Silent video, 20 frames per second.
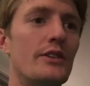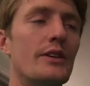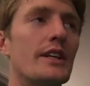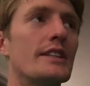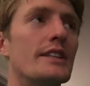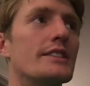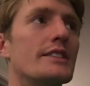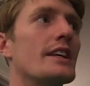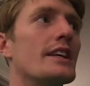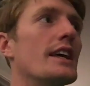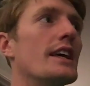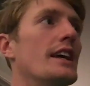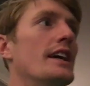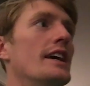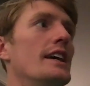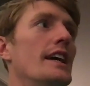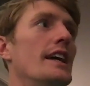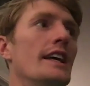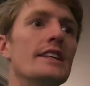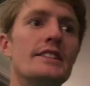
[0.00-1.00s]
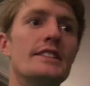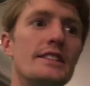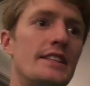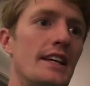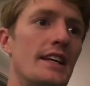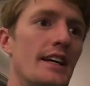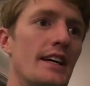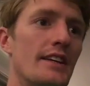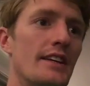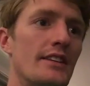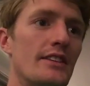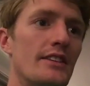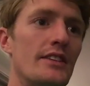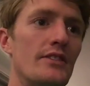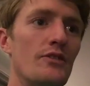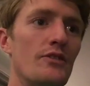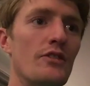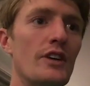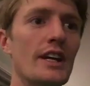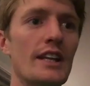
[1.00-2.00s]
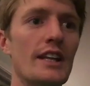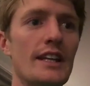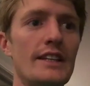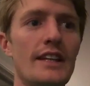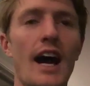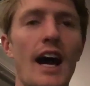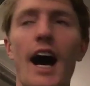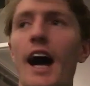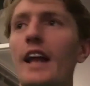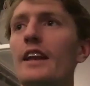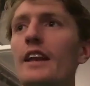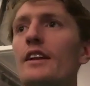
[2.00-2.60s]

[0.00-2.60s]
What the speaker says: is to really not,